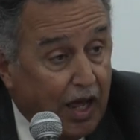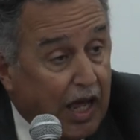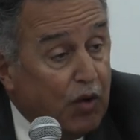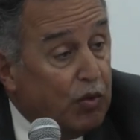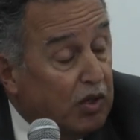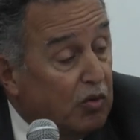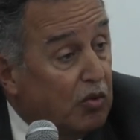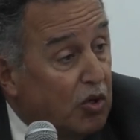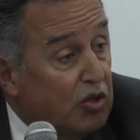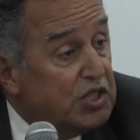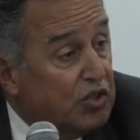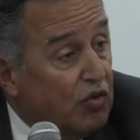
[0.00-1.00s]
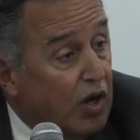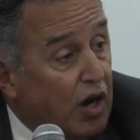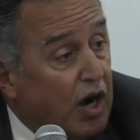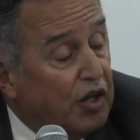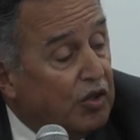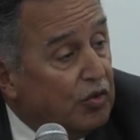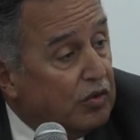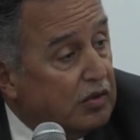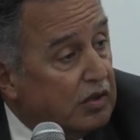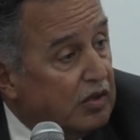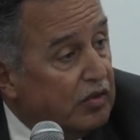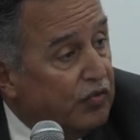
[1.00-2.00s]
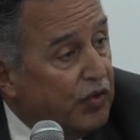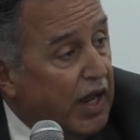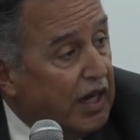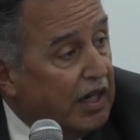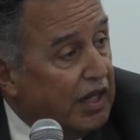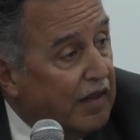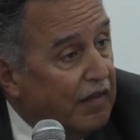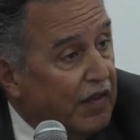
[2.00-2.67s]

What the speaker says: I would also argue, frankly,